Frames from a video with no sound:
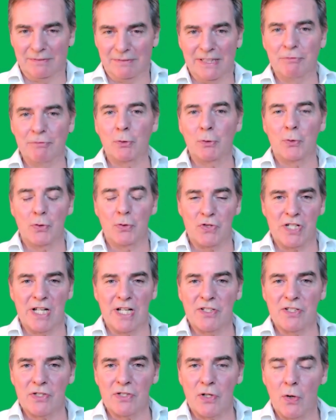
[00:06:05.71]
if you could
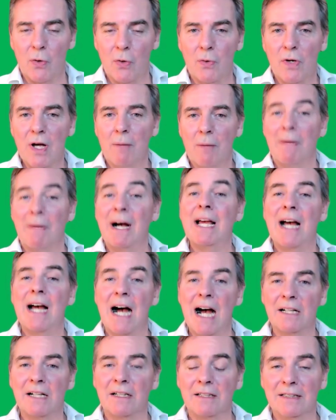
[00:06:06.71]
say so, my
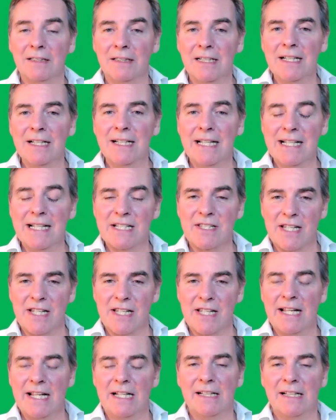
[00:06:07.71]
heart is
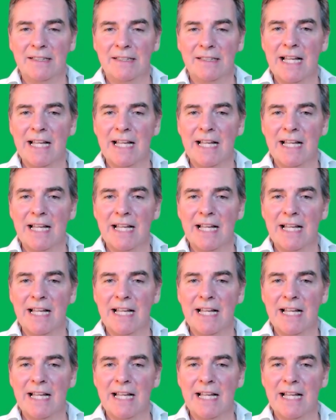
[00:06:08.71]
saying,